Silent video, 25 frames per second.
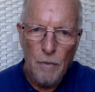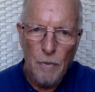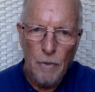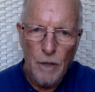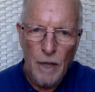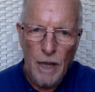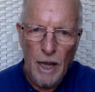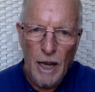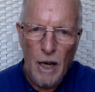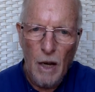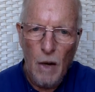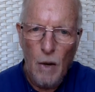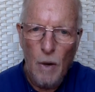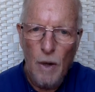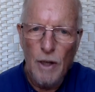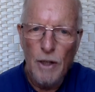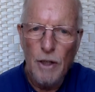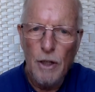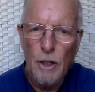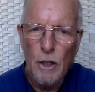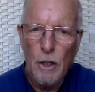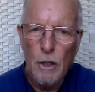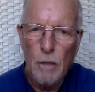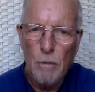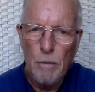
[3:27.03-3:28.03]
now and
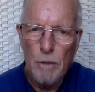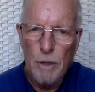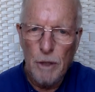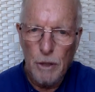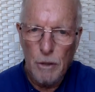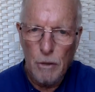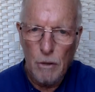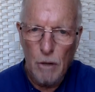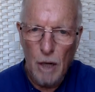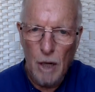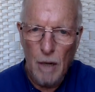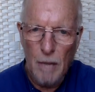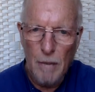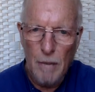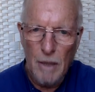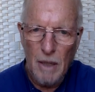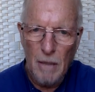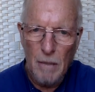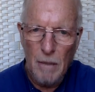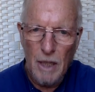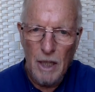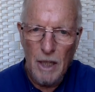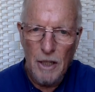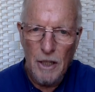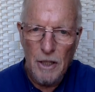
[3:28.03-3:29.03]
you can prescribe in a
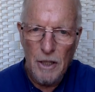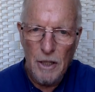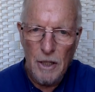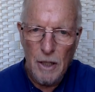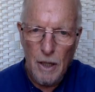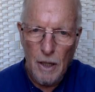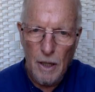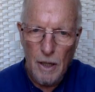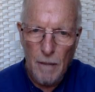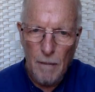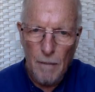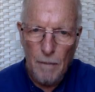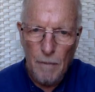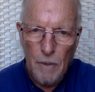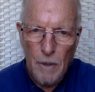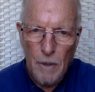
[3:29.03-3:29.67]
minute's time.